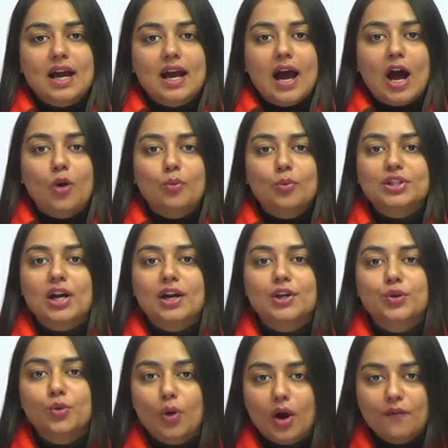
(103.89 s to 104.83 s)
How much are
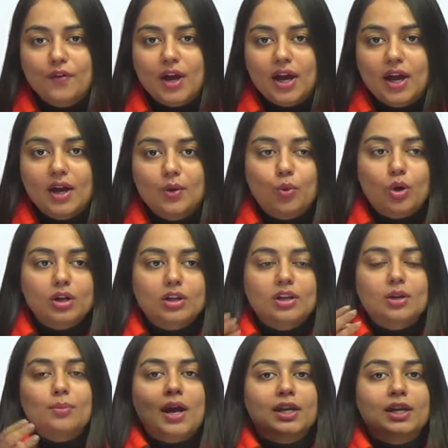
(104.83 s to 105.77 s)
you aware what
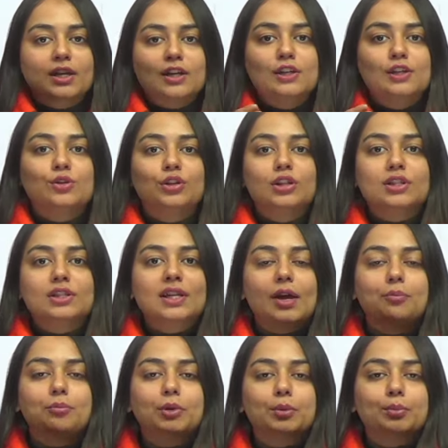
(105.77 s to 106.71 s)
grammatical units
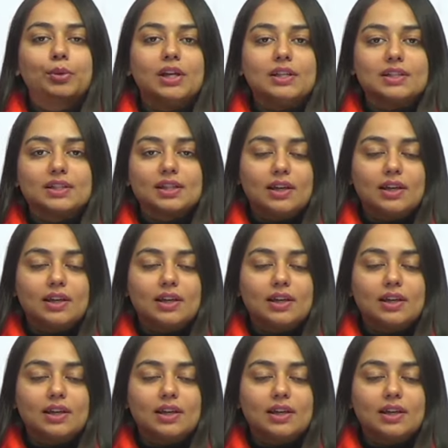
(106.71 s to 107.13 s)
can be placed